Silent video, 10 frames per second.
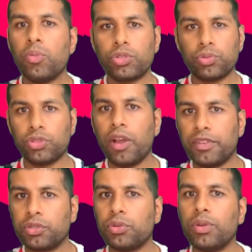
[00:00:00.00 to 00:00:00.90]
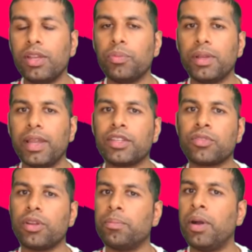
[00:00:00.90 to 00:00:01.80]
which we'll dive into a little bit
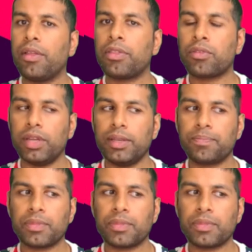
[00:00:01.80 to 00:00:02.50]
later on in part three.